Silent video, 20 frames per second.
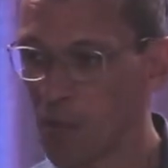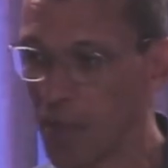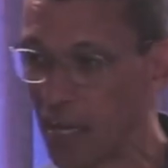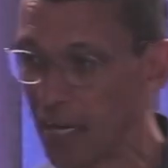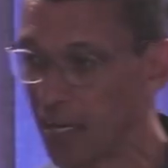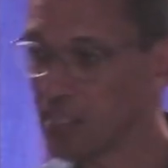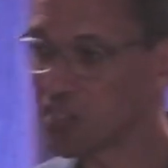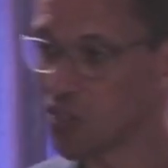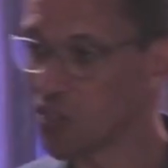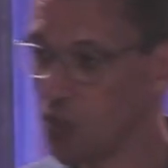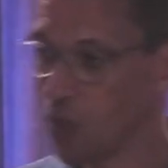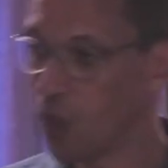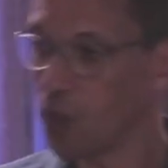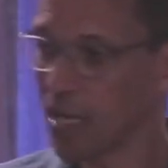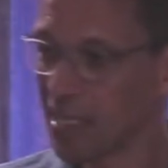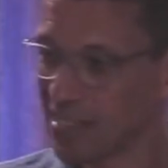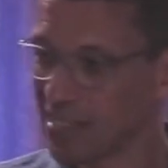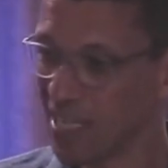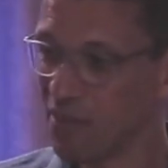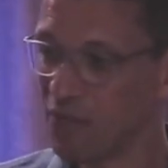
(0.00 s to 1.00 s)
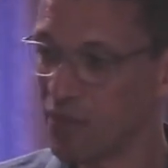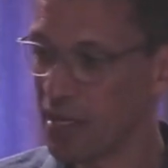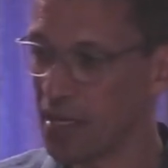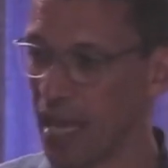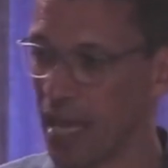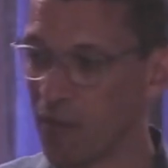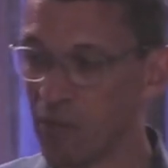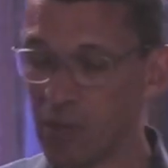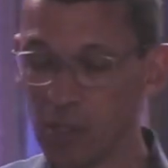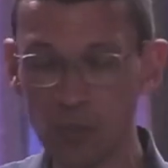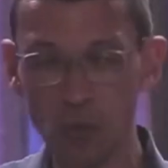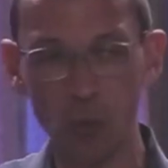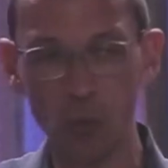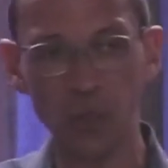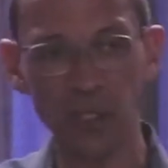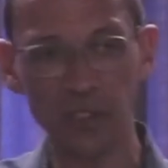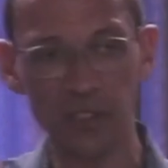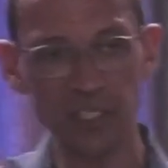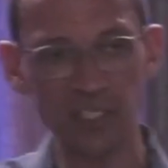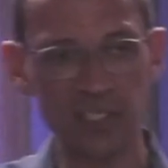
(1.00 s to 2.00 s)
it is not as if the devil will
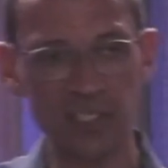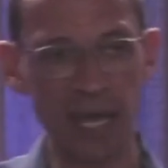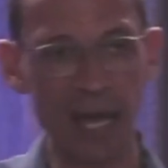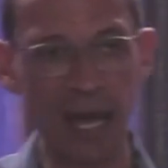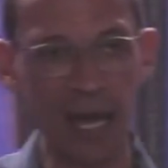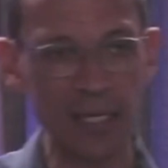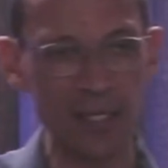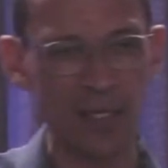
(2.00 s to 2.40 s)
decide